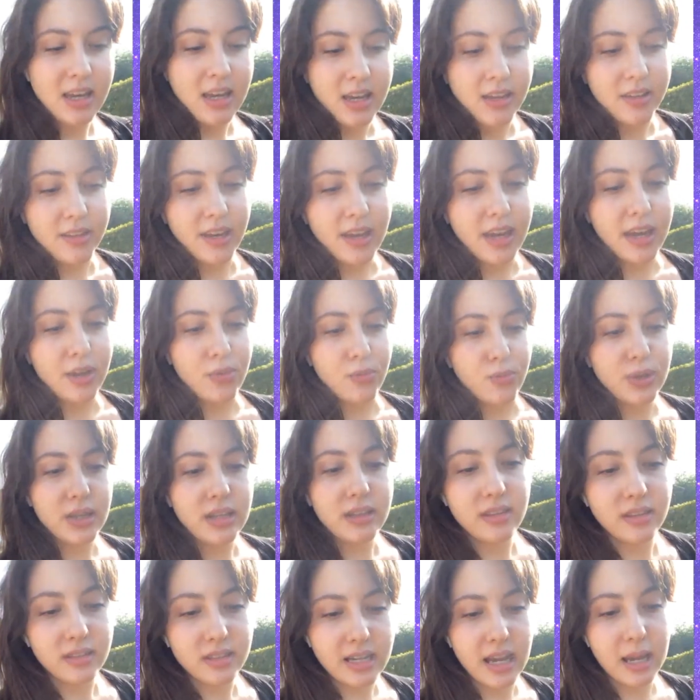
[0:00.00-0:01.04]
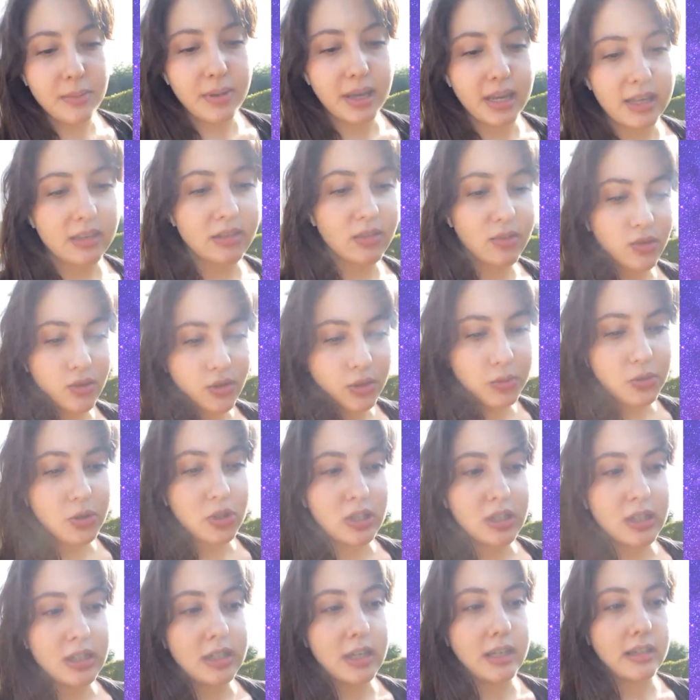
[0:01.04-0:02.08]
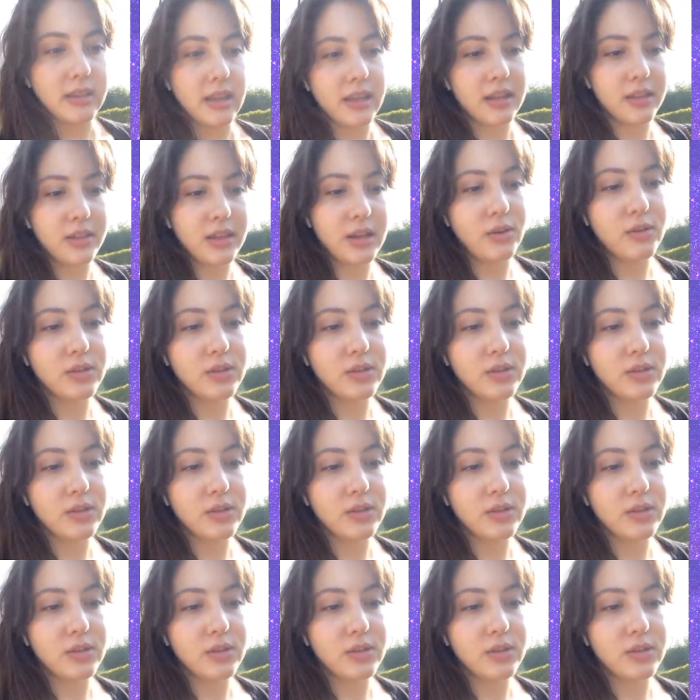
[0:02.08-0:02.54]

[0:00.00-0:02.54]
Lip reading: they read the type 8 description and they think,